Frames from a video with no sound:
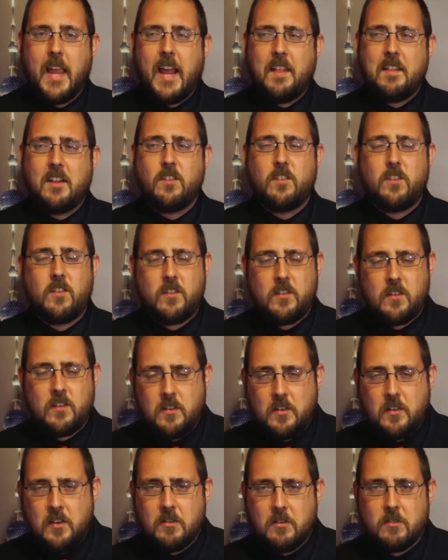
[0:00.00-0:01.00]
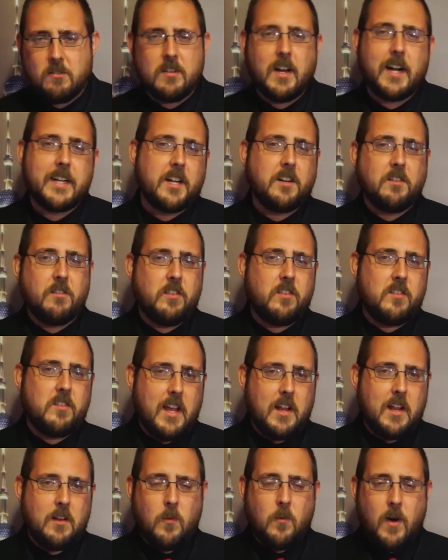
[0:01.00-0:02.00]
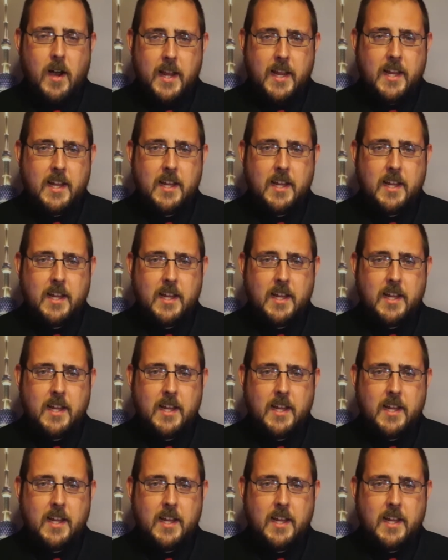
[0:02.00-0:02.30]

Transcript: and then still not understand why